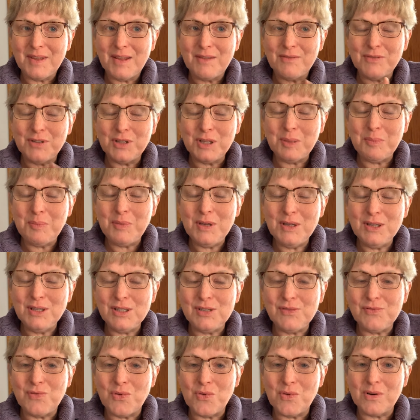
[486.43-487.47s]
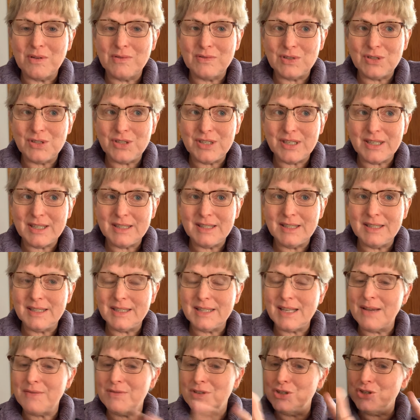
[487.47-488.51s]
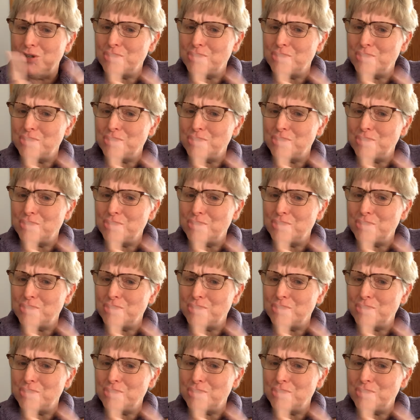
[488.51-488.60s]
Philippians 4, verse 6 and 7.